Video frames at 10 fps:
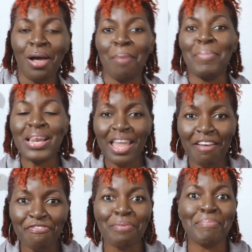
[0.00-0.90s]
me
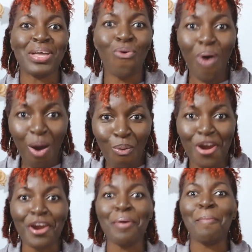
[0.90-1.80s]
left, me go at
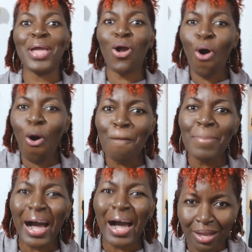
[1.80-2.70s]
work, me come
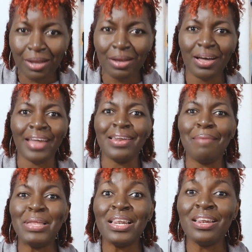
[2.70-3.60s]
back, and
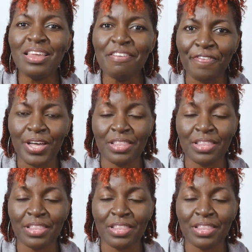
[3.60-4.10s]
then me live.